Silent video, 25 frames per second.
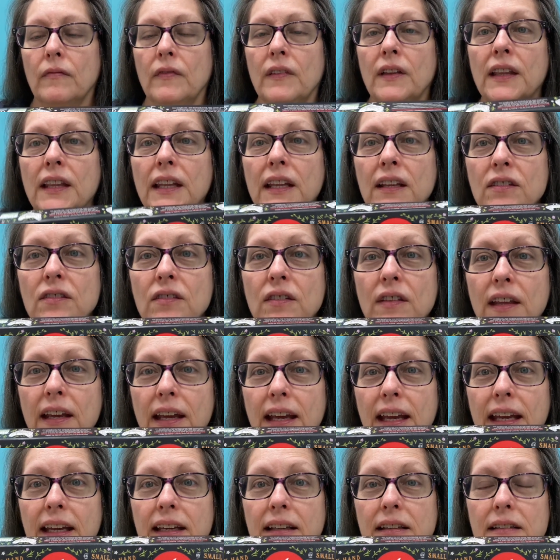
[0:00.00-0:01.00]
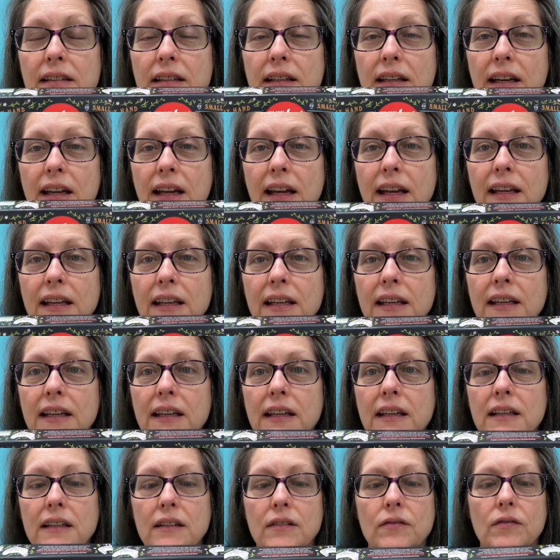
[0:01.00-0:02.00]
These are the eggs that I
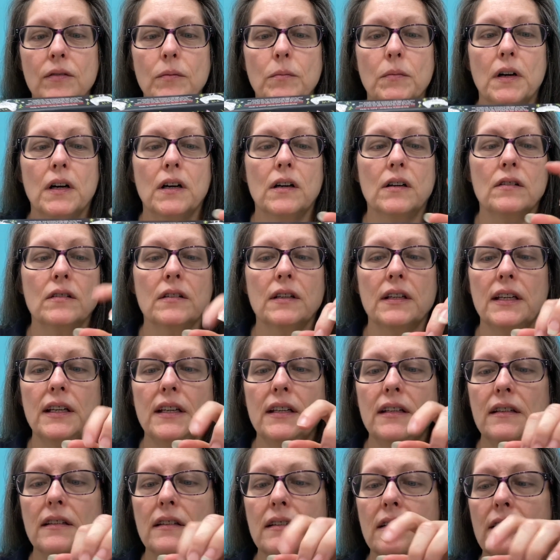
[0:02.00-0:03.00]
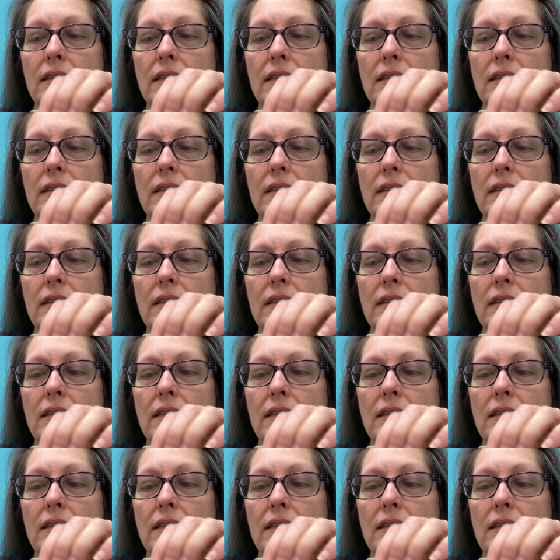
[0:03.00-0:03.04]
get from Aldi's.